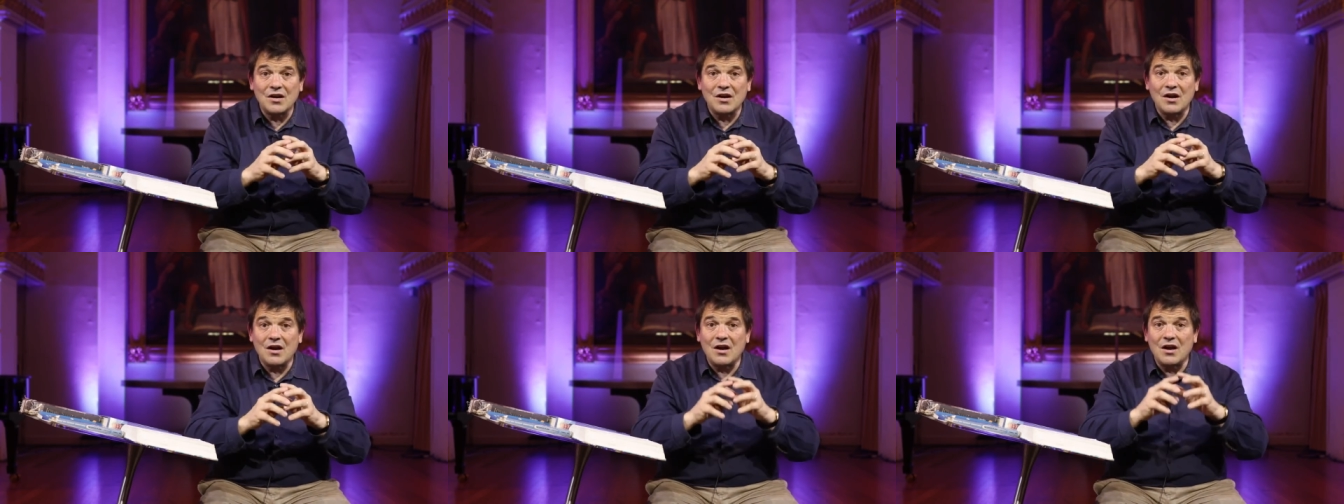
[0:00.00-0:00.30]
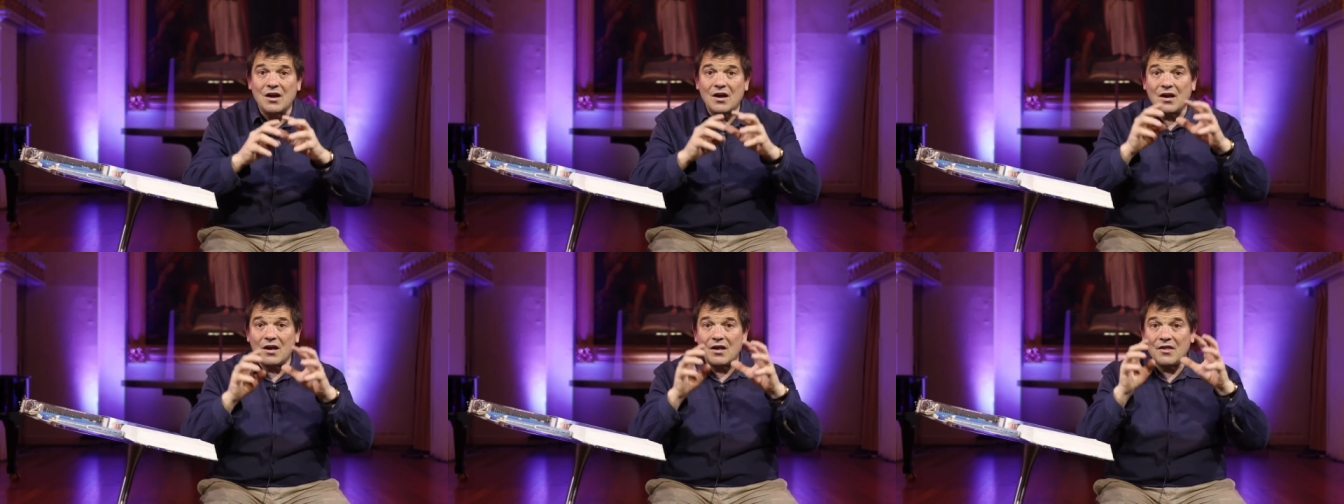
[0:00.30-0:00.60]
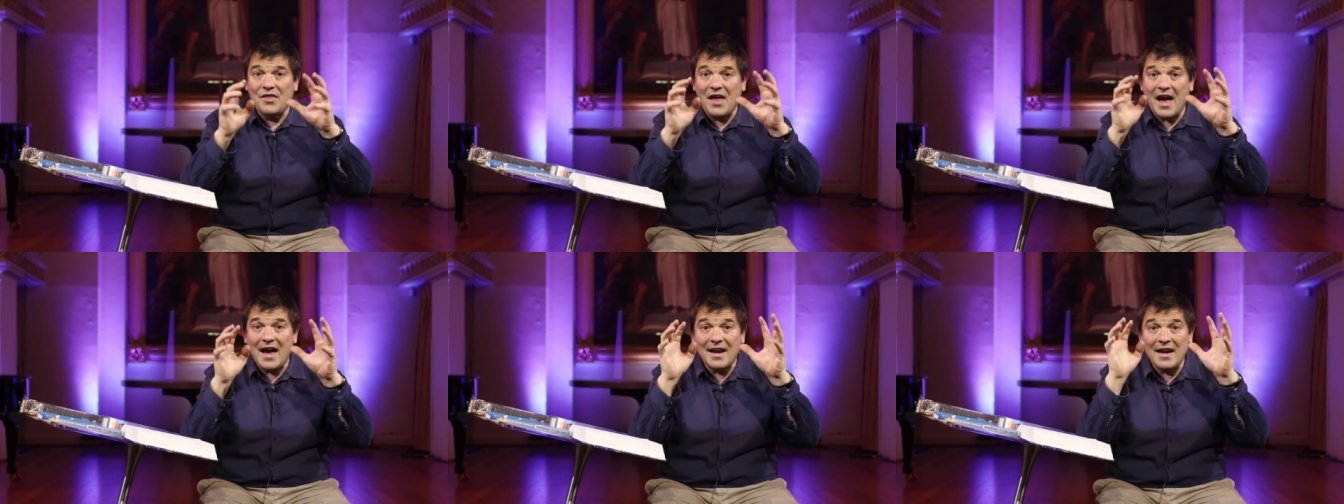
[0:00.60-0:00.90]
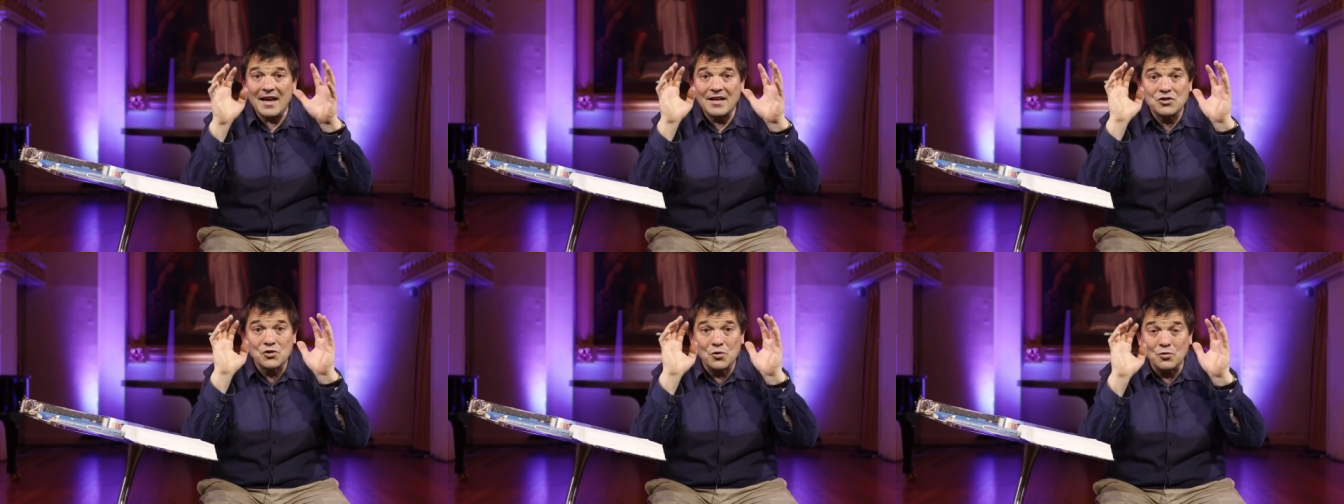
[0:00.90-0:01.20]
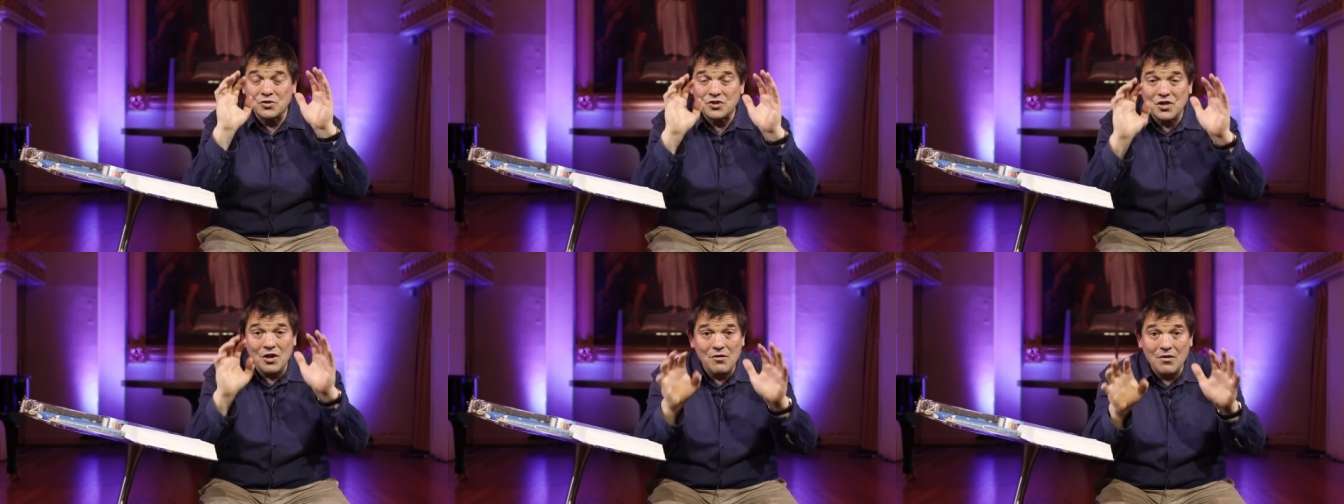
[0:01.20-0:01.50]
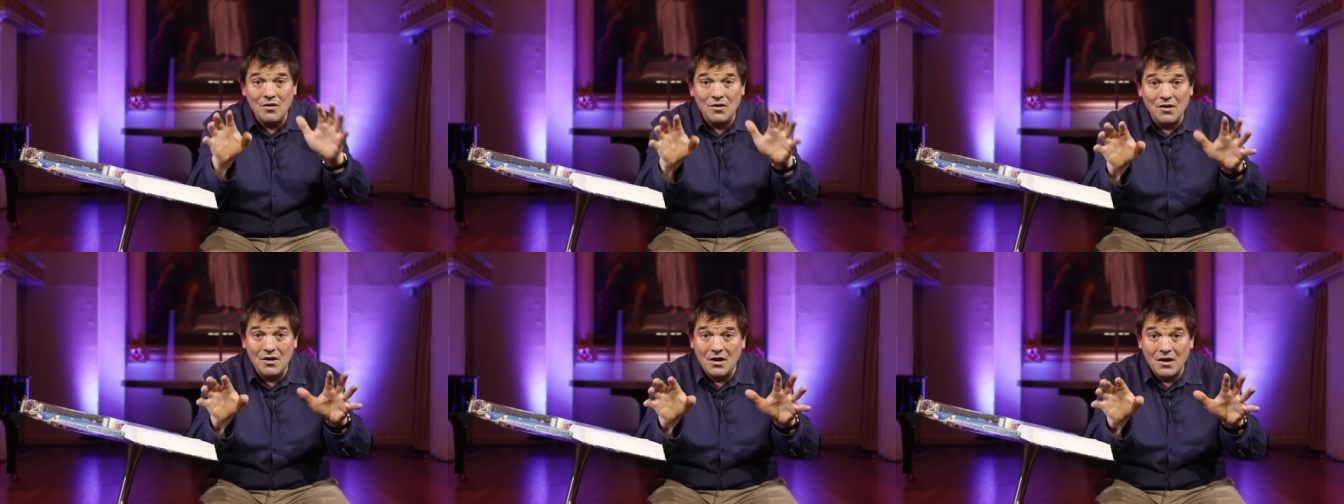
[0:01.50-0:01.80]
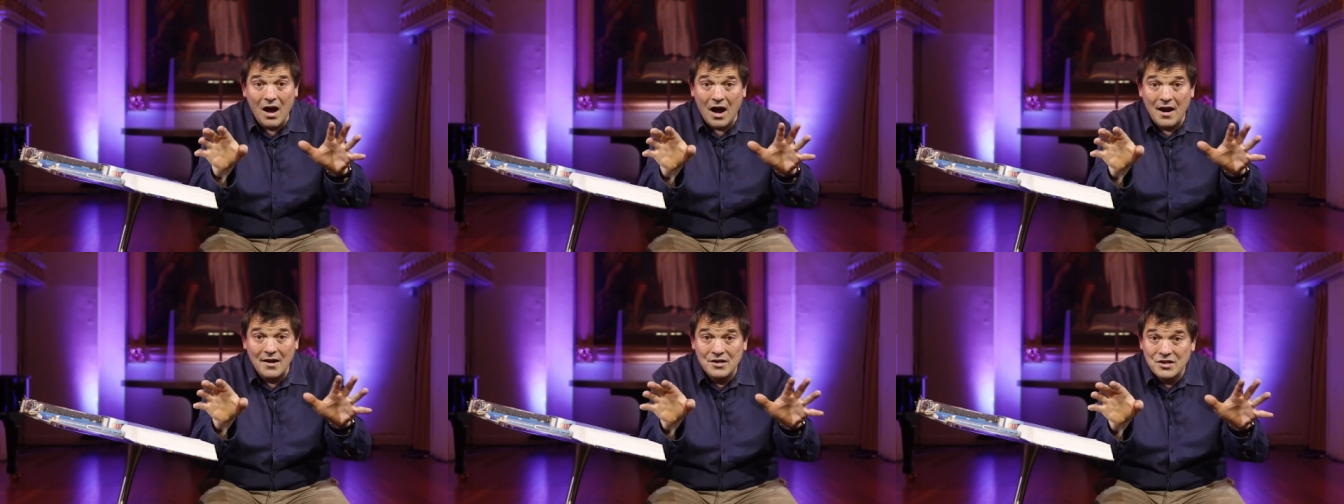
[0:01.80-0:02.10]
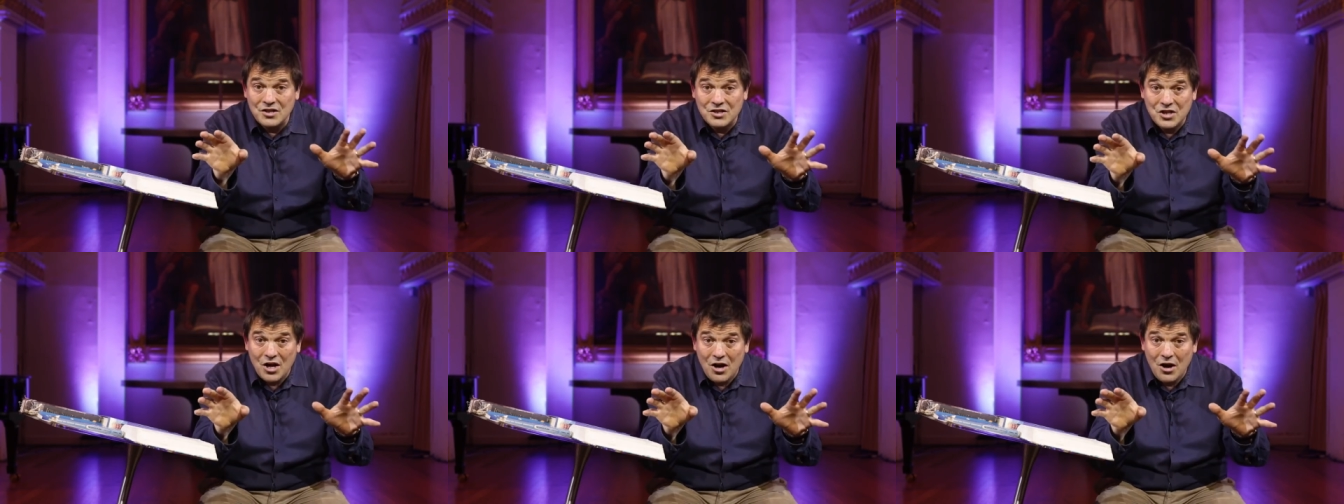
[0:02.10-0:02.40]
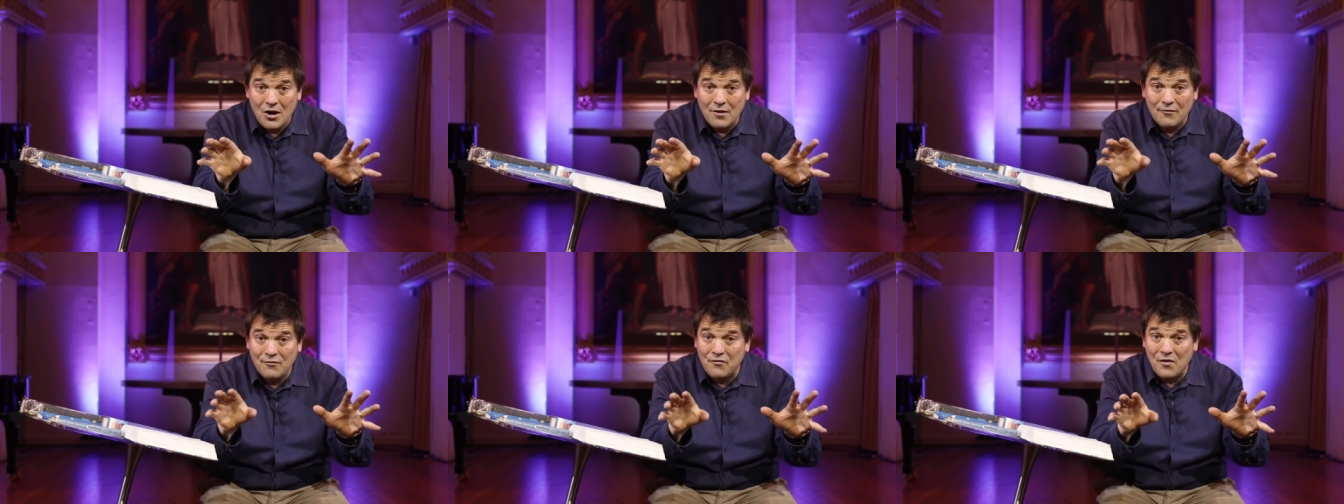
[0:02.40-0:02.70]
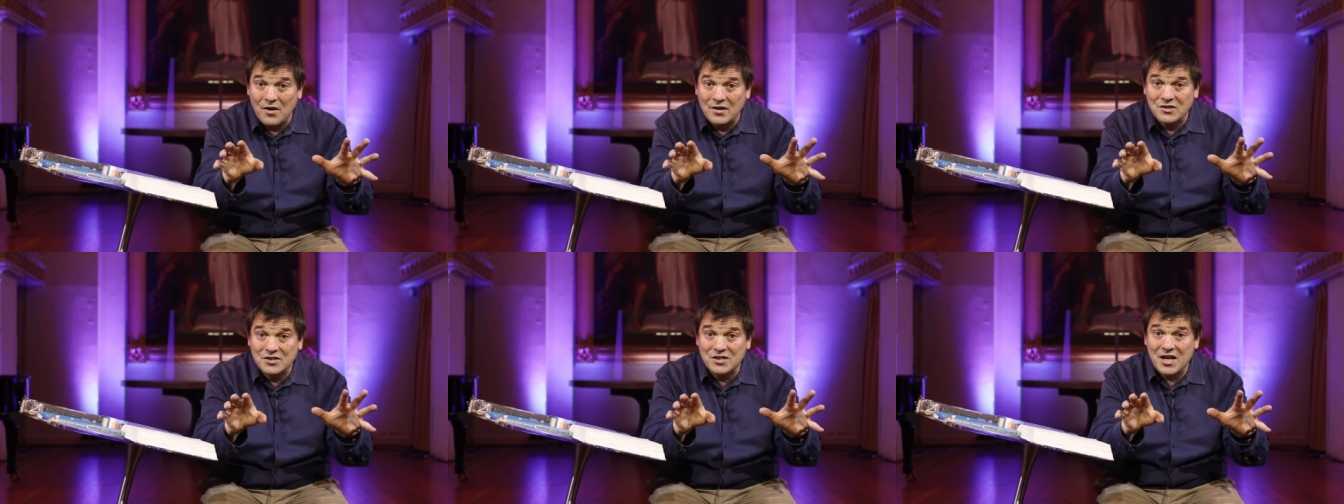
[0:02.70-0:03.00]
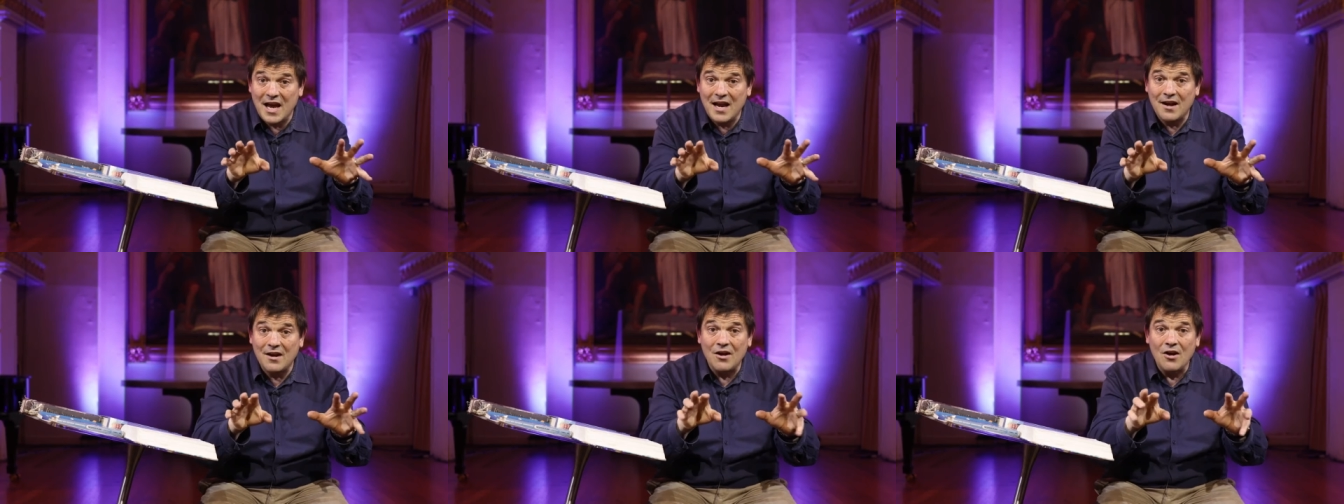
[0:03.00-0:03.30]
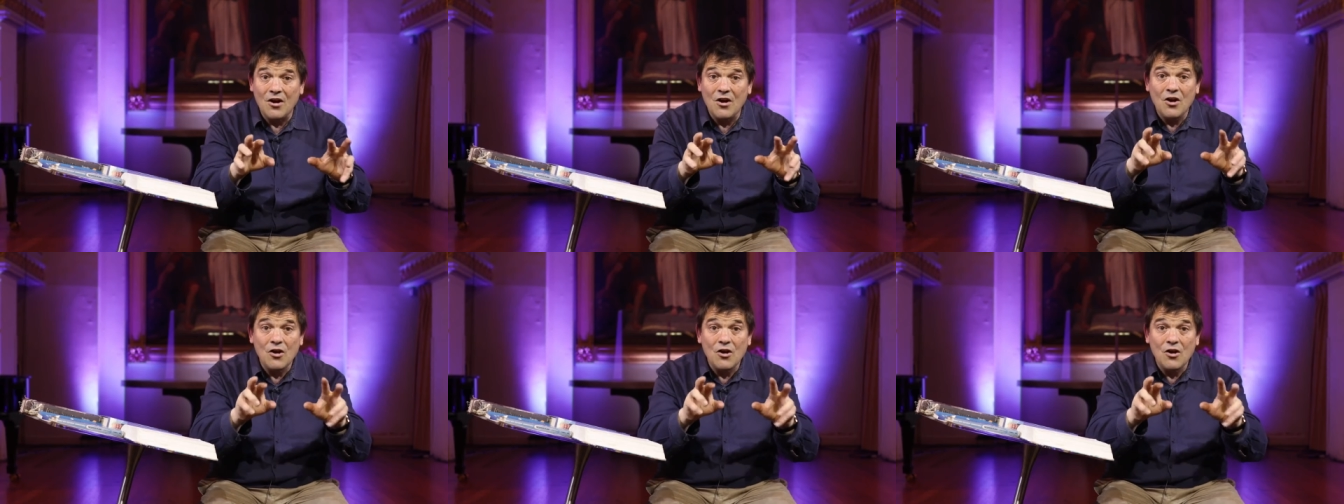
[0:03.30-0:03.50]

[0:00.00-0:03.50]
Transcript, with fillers: uh, uh, that, it's also undeserved, verse ten.